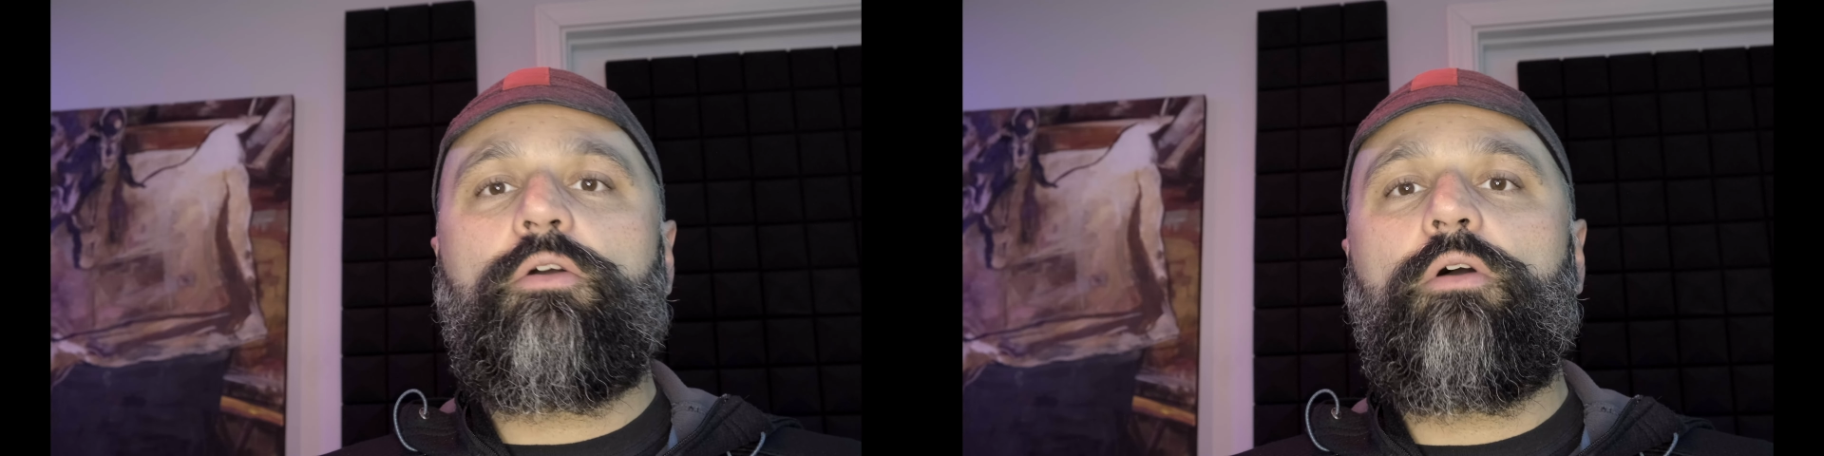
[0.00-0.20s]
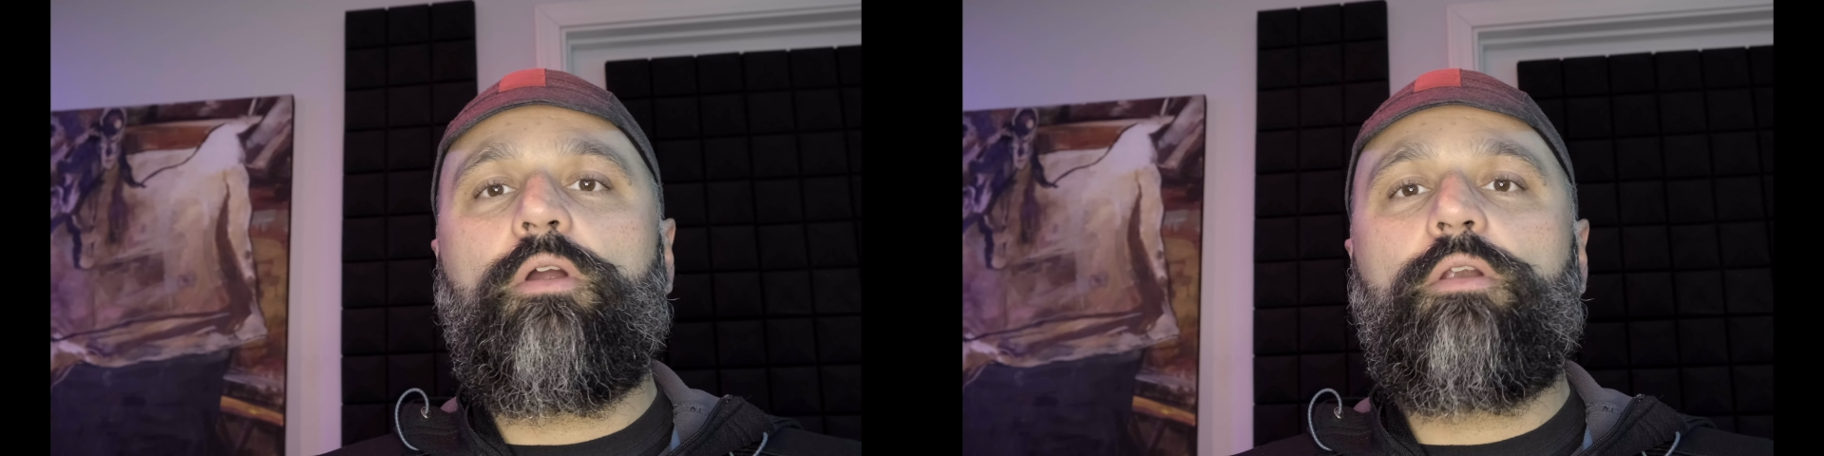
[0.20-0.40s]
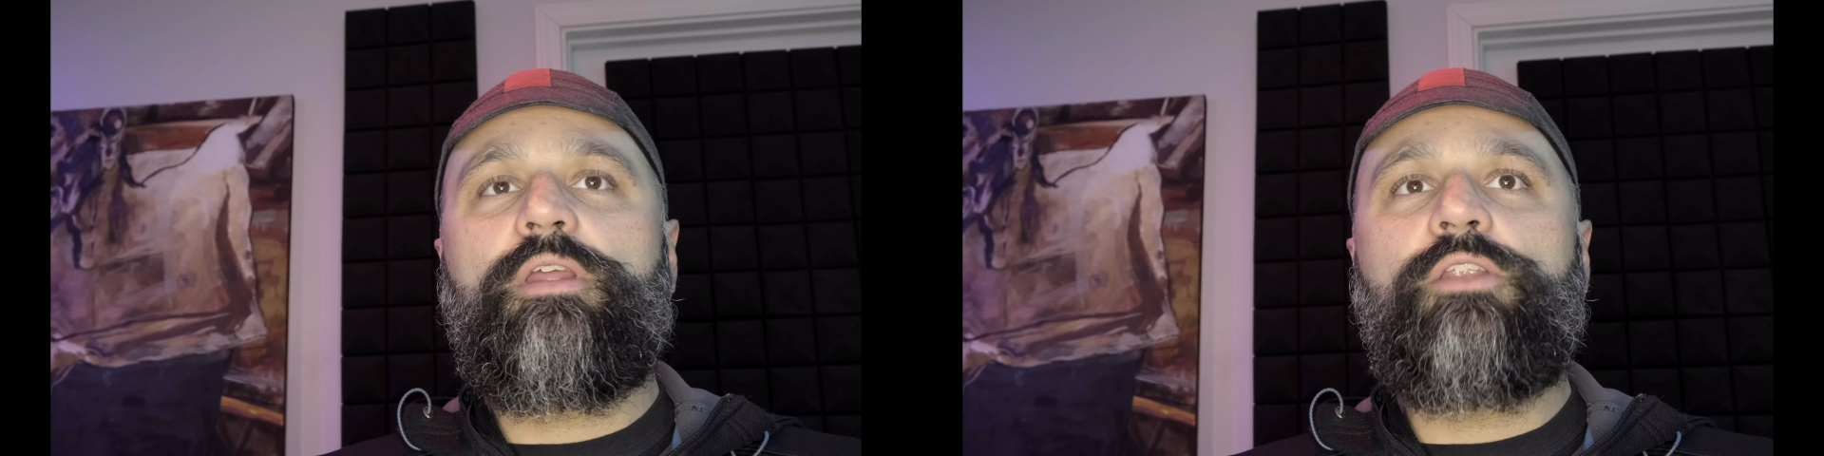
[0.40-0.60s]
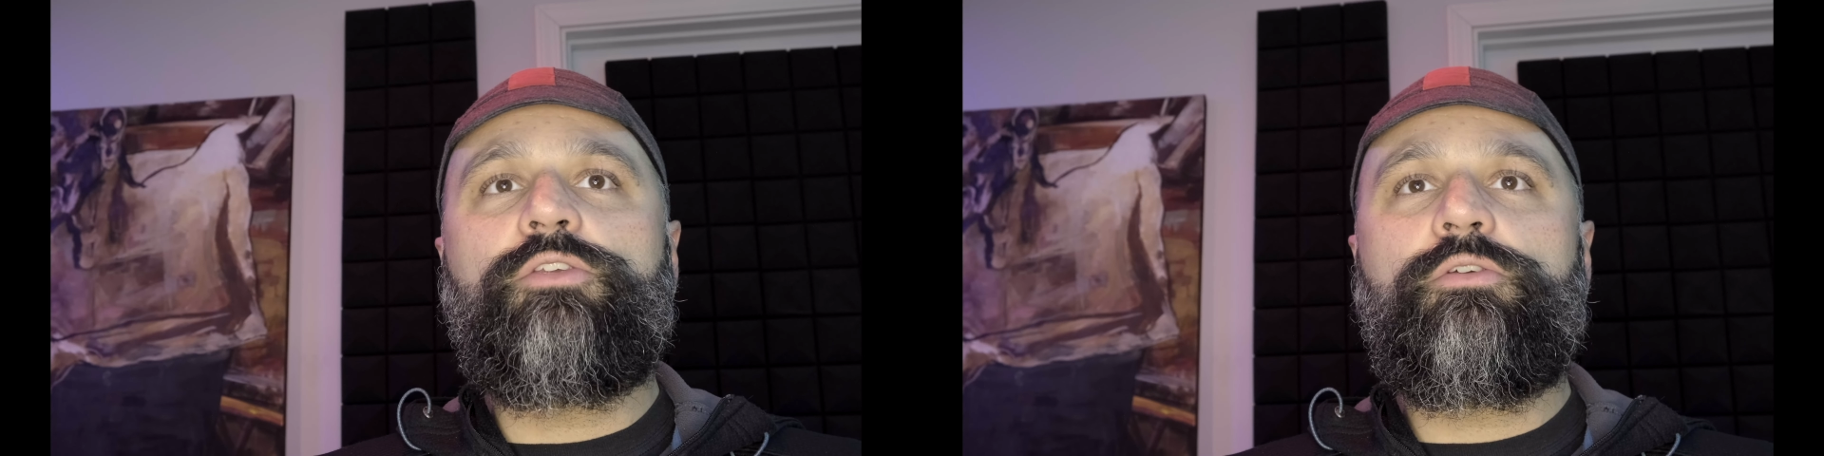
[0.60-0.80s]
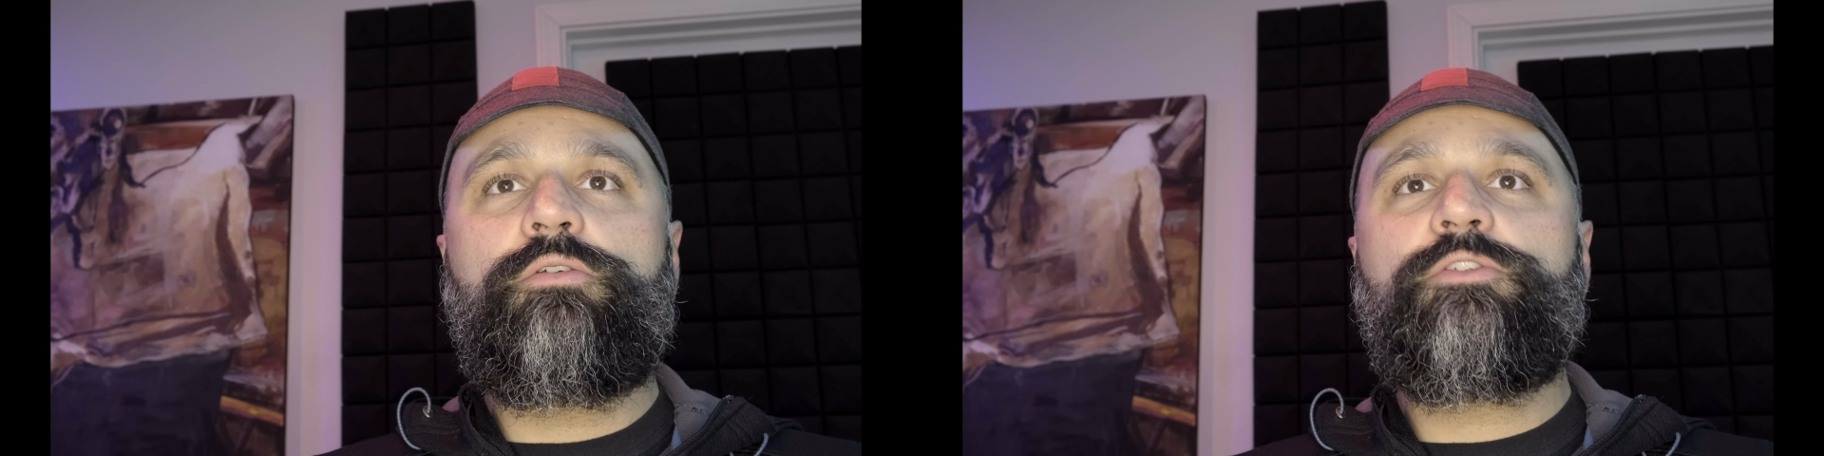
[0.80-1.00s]
card and
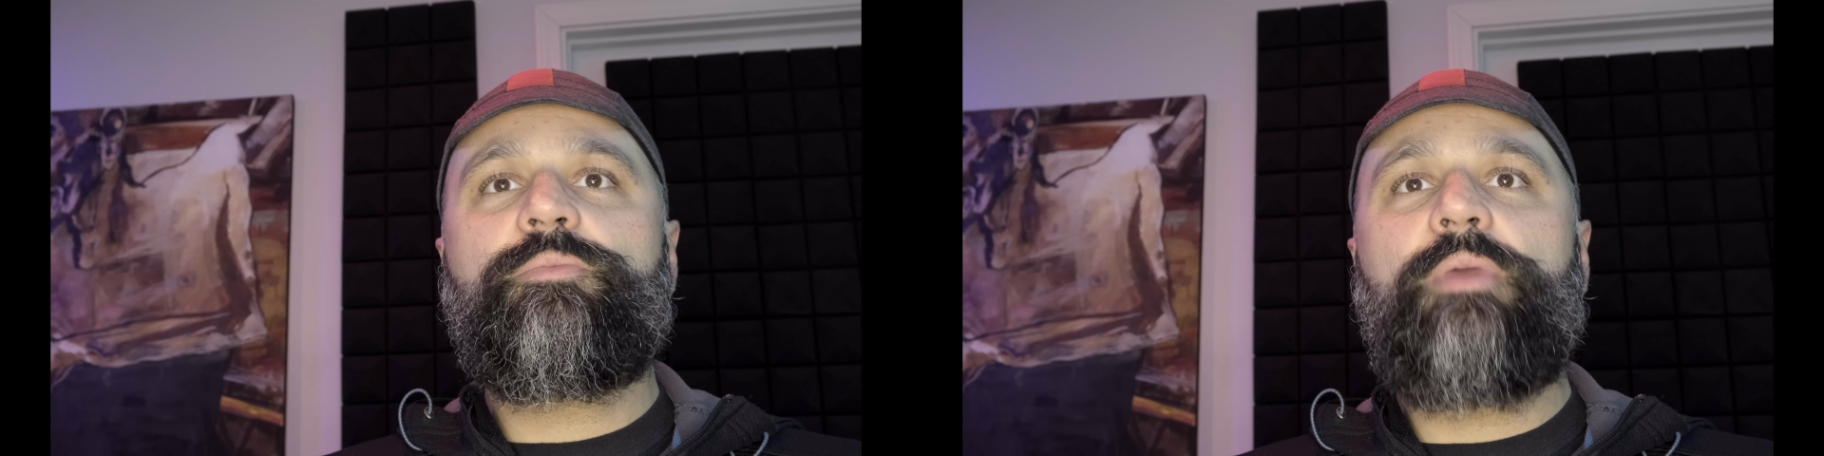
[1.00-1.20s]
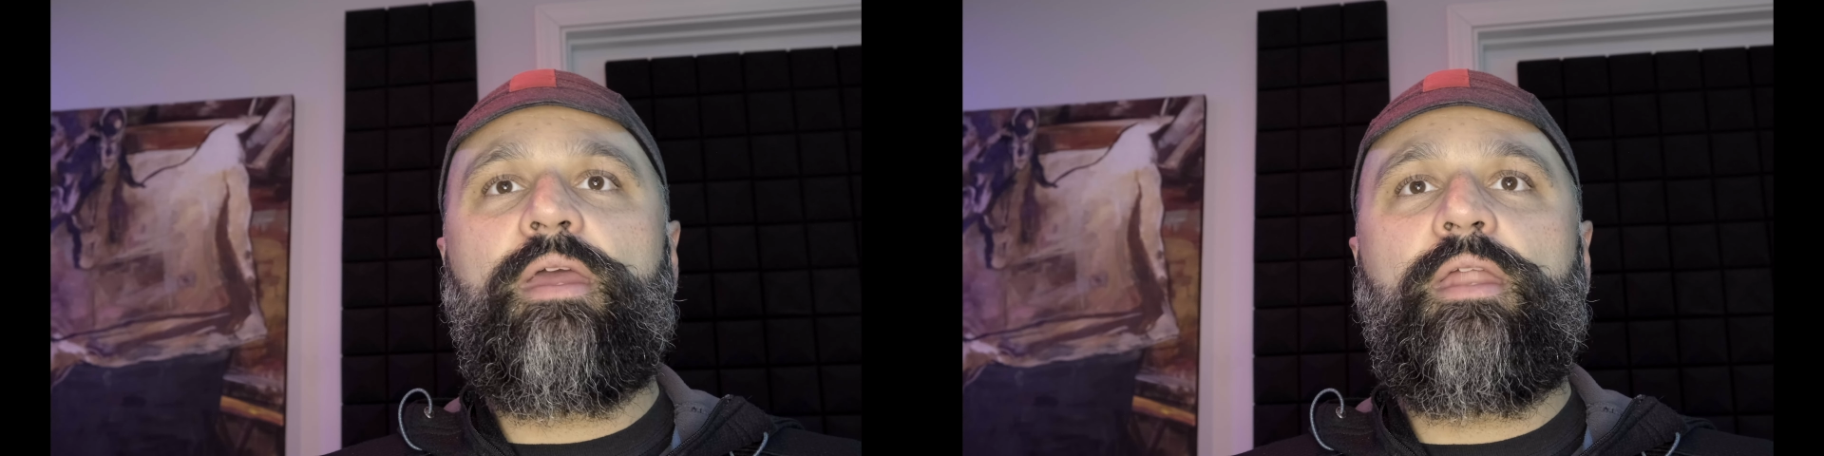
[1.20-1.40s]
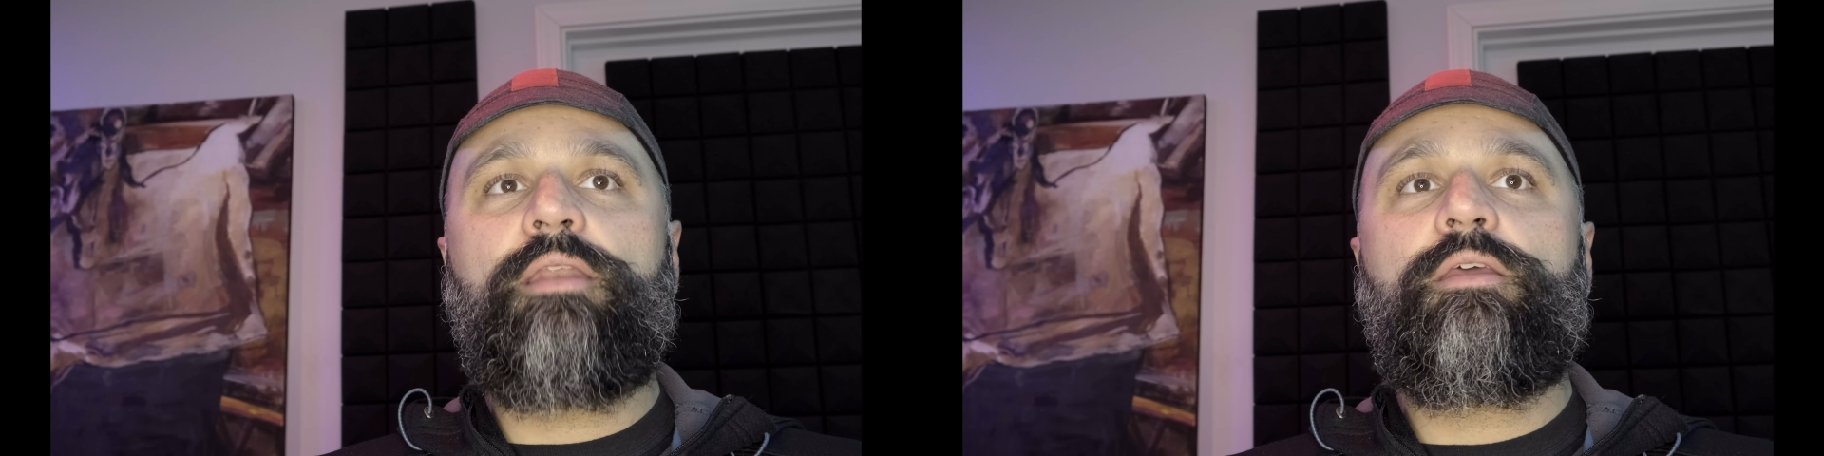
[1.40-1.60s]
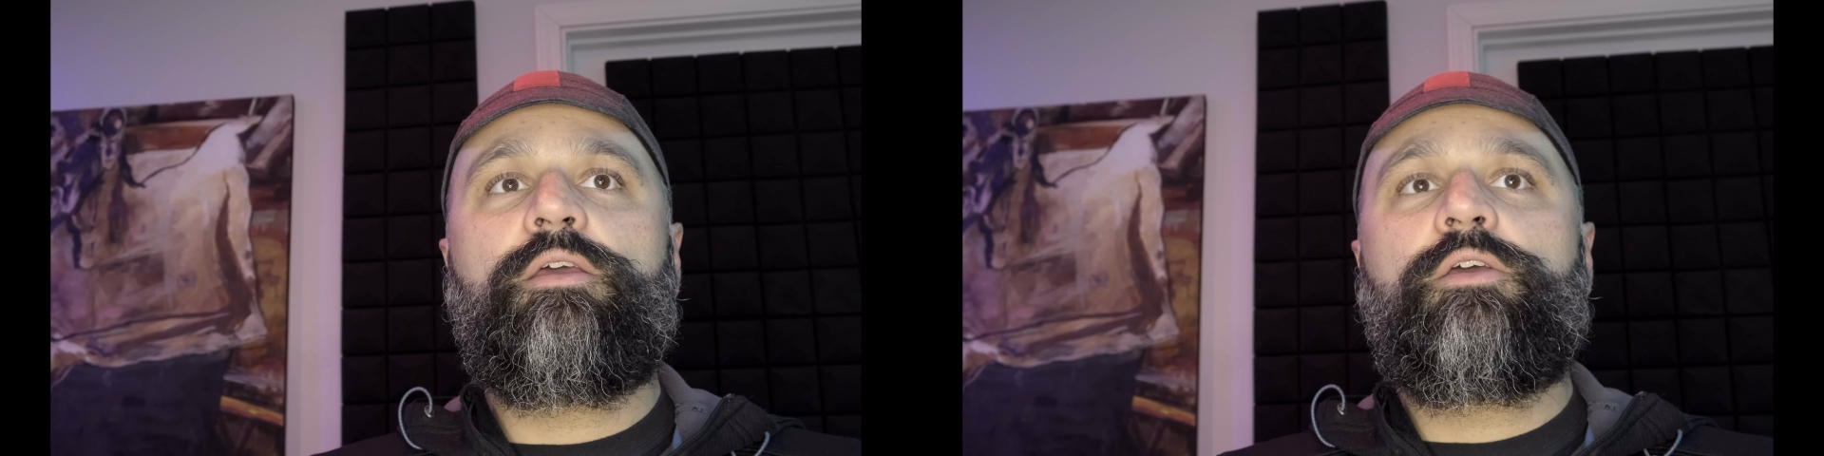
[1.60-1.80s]
you spend